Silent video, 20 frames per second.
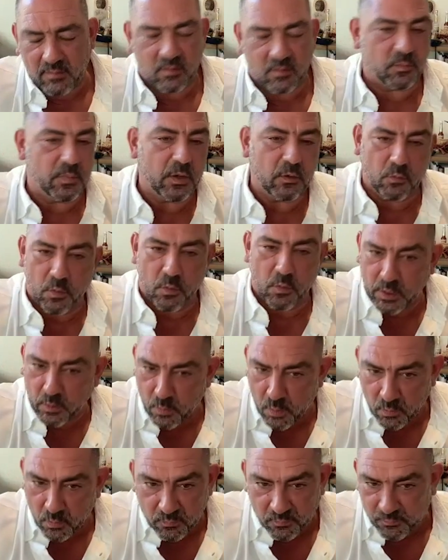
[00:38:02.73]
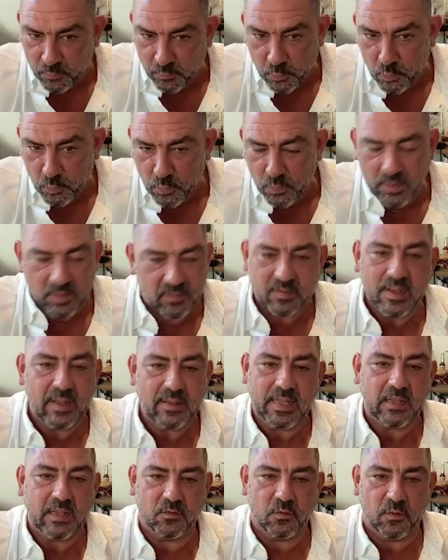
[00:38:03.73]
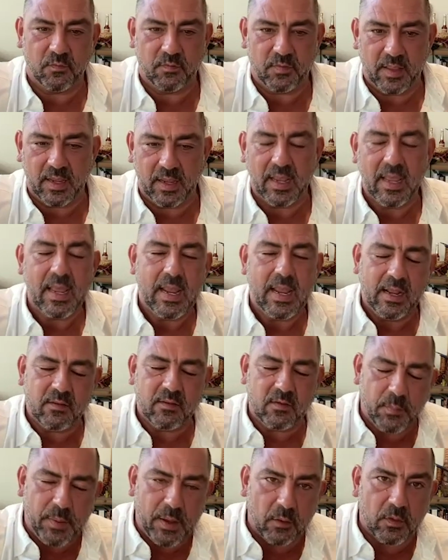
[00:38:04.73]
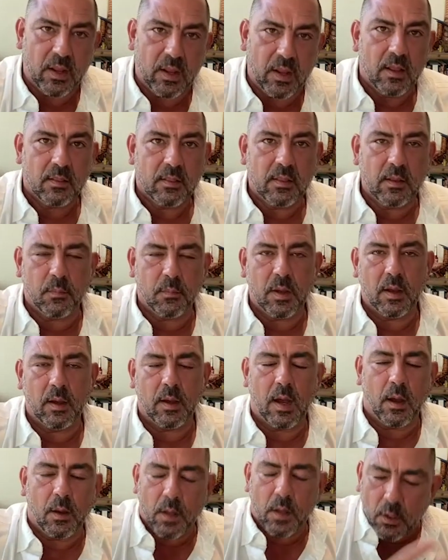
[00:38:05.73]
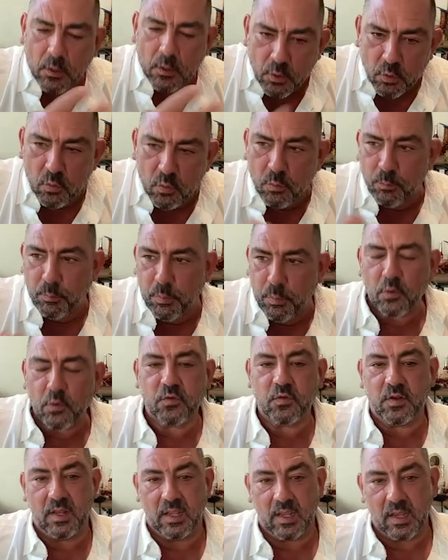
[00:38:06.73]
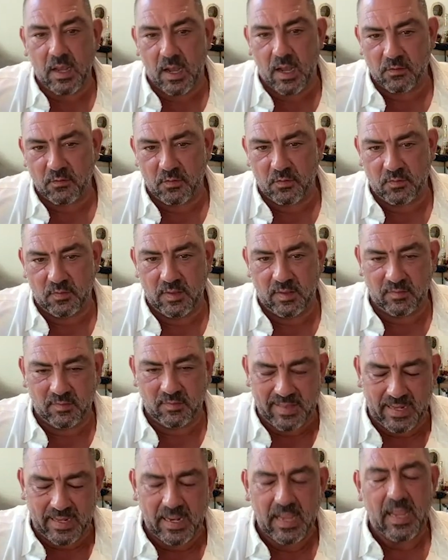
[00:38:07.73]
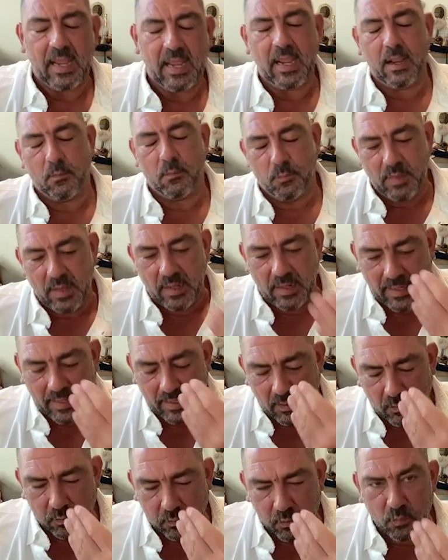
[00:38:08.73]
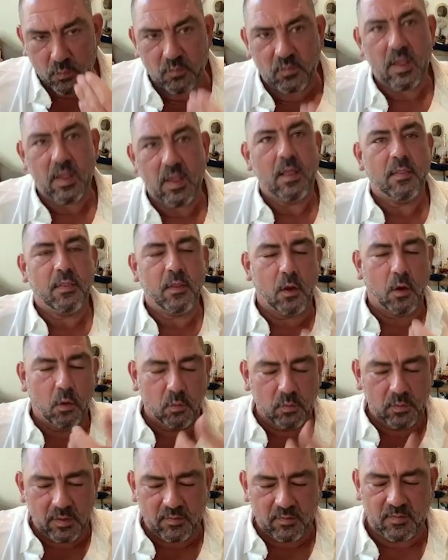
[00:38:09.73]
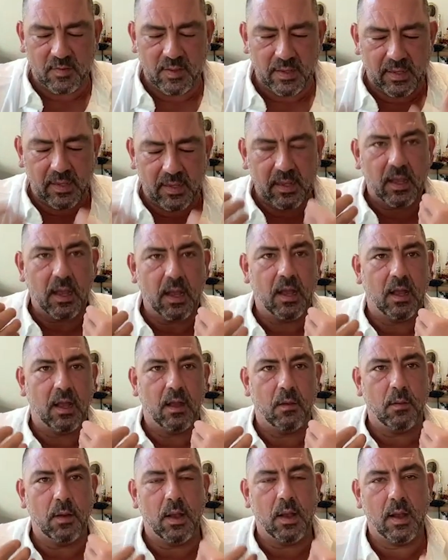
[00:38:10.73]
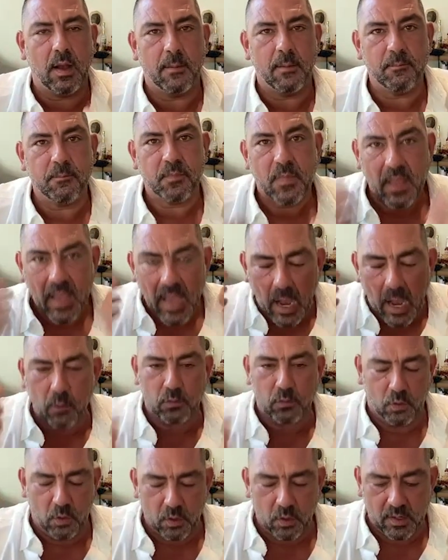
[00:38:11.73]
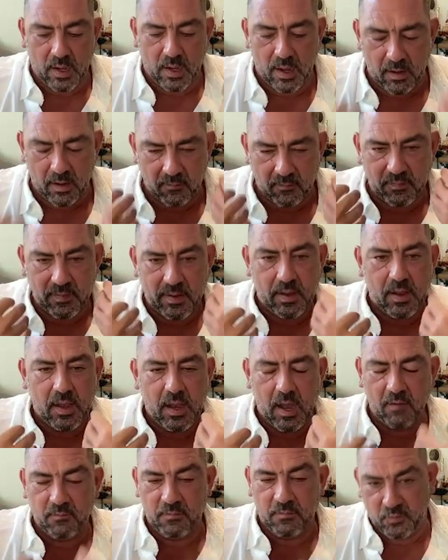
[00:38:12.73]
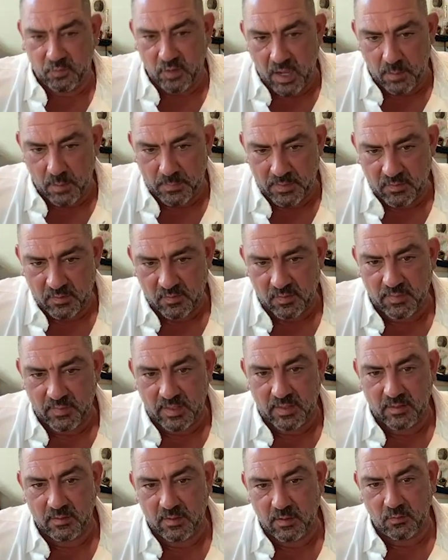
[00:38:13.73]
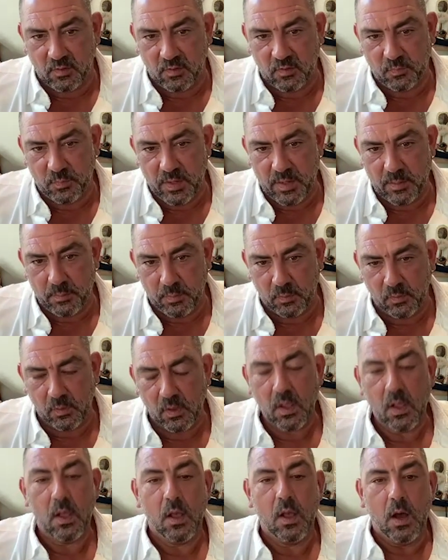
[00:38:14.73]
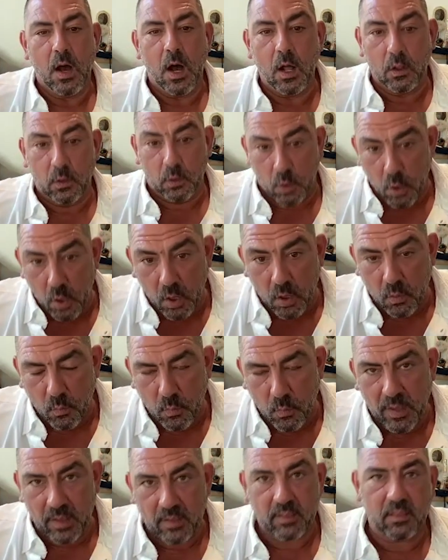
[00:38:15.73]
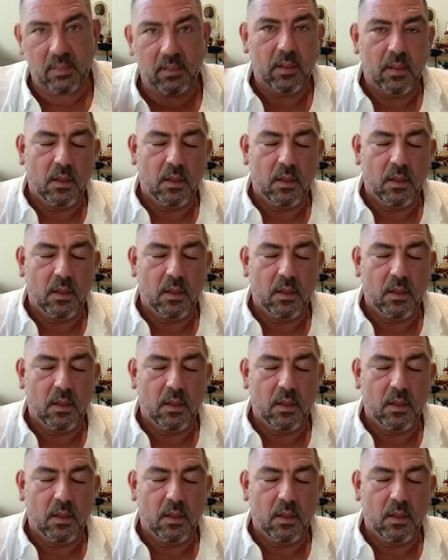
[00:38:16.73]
It doesn't mean growing your own food. It's not that sort of thing. It's about a new burgeoning consciousness that includes the holistic outlook of the shamans, of the indigenous people, along with